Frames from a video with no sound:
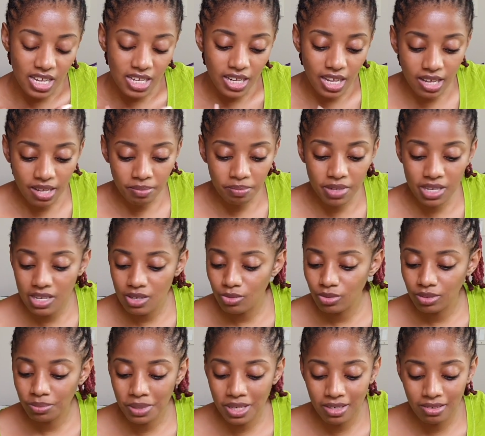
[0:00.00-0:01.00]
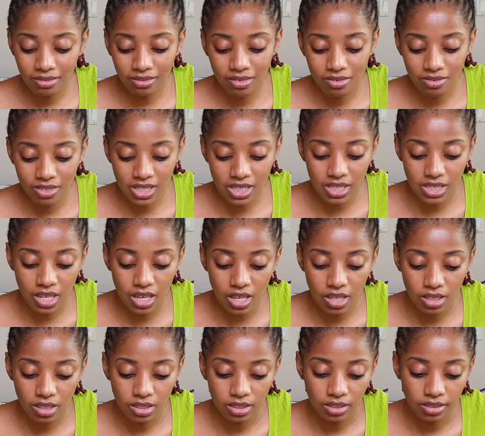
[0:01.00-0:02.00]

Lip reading: Like, man, lose weight, no sir.